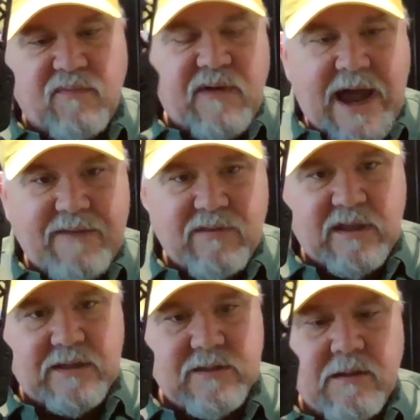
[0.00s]
with 5 of
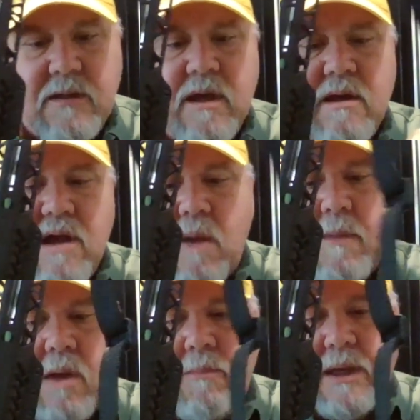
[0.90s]
these.
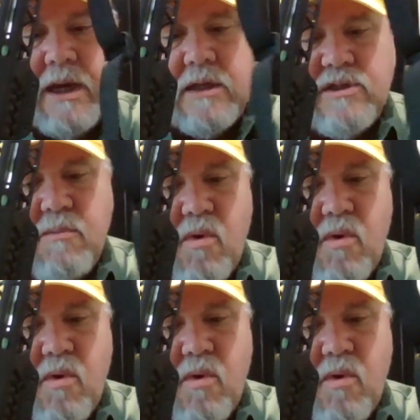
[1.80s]
I'll be getting some